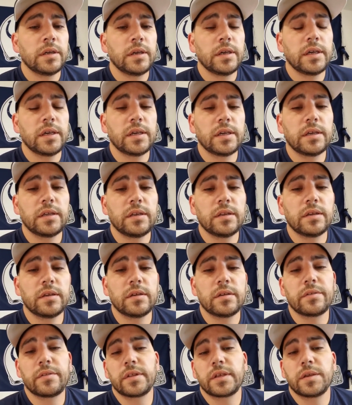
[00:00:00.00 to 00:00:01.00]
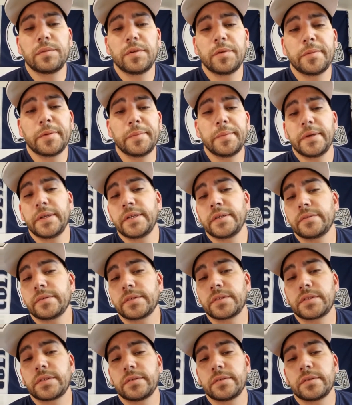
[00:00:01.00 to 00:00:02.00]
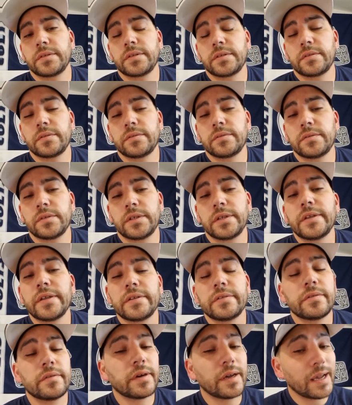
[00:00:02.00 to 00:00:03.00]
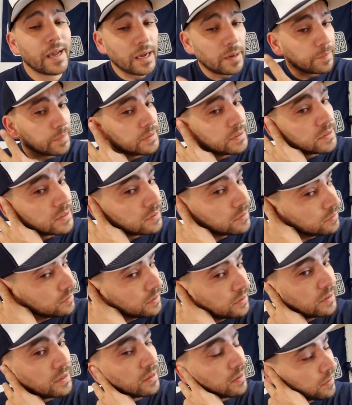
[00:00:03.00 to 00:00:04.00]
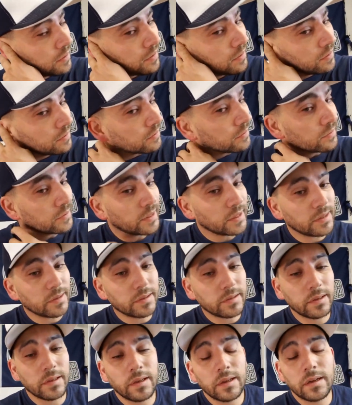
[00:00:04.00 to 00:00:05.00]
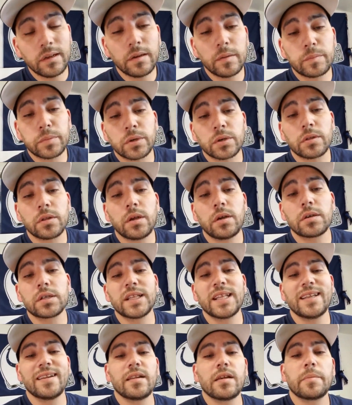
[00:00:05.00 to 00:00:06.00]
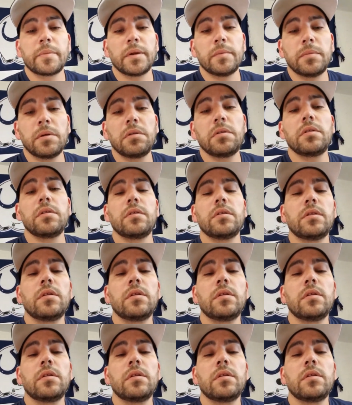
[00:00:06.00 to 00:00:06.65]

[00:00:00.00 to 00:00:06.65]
And if they give me more money, we'll see what happens and how long they prolong the inevitable.